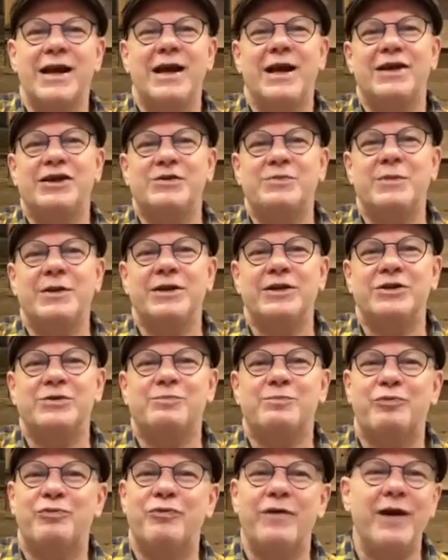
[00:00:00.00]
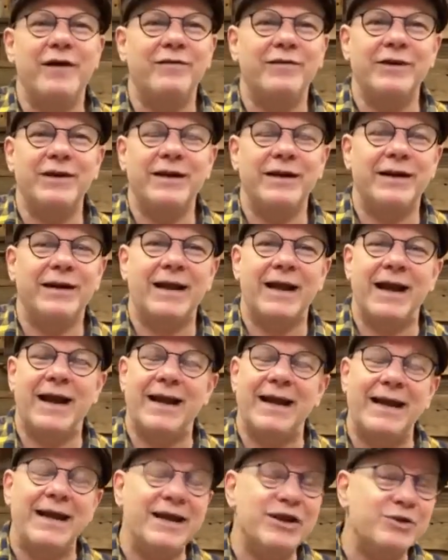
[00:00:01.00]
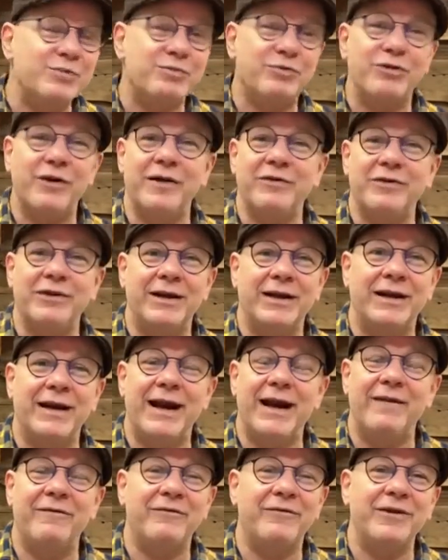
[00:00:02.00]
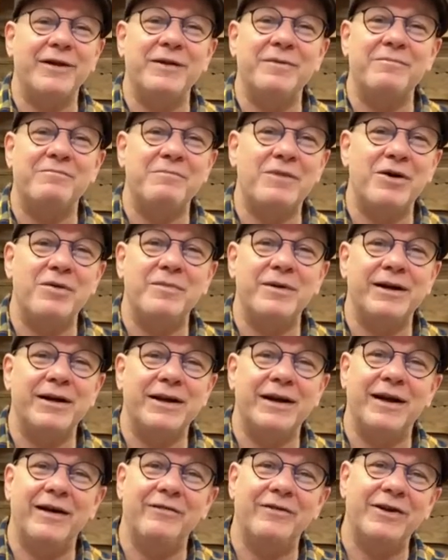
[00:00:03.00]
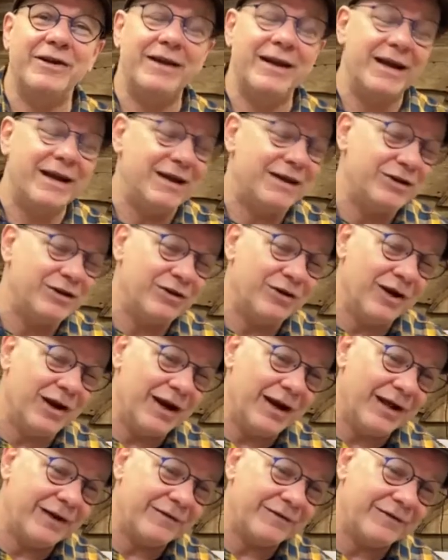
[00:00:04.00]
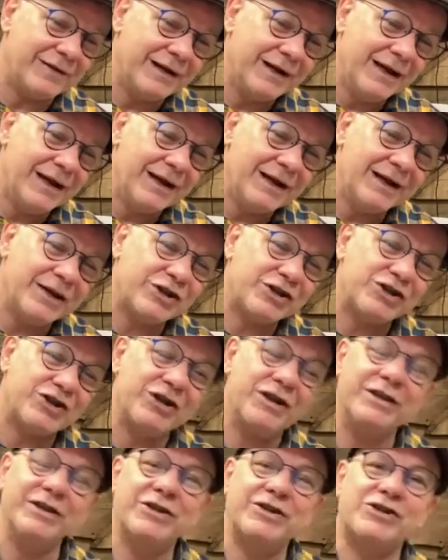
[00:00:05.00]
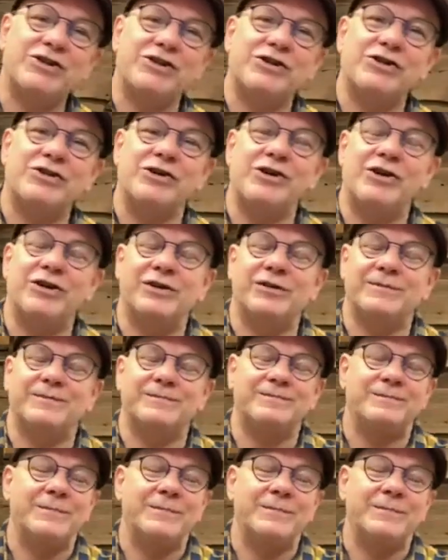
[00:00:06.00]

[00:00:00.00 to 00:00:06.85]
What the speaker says: has been prevalent and is prevalent every moment and every day in your life. Let's sing this song.